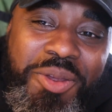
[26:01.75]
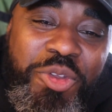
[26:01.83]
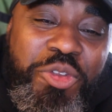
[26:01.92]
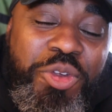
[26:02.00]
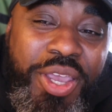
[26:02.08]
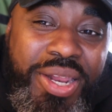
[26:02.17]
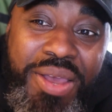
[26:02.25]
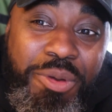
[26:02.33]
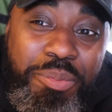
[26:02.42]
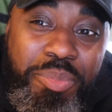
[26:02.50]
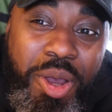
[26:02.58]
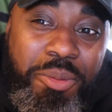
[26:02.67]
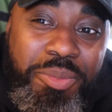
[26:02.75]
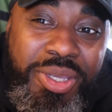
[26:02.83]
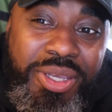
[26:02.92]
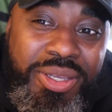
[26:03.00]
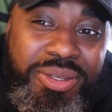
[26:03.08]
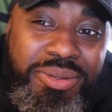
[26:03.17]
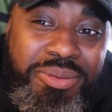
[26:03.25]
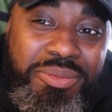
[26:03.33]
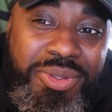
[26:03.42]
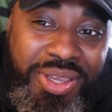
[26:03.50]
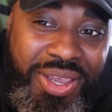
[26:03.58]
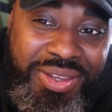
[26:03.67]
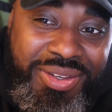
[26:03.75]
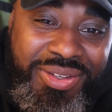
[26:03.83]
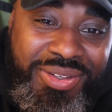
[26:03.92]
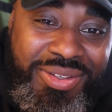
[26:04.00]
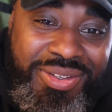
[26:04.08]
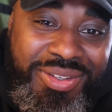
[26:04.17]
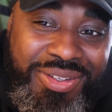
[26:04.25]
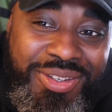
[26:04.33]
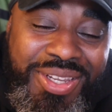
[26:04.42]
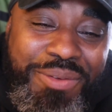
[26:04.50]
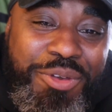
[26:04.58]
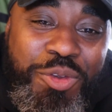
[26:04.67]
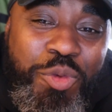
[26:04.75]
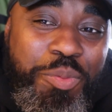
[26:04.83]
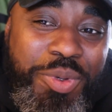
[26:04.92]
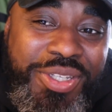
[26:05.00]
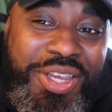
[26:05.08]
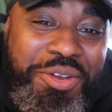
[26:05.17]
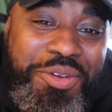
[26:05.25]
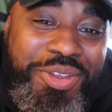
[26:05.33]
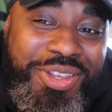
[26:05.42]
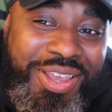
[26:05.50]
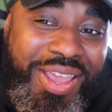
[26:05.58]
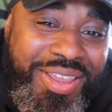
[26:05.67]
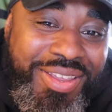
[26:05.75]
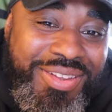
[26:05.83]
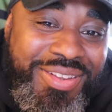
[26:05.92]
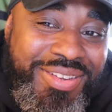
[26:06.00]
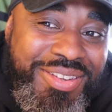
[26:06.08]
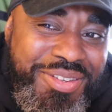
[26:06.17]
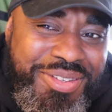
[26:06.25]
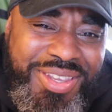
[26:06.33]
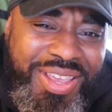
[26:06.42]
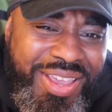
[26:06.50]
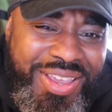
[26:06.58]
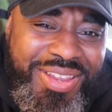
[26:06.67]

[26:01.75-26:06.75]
But you can't have a pumpkin cake. You can have a sweet potato cake. You just can't.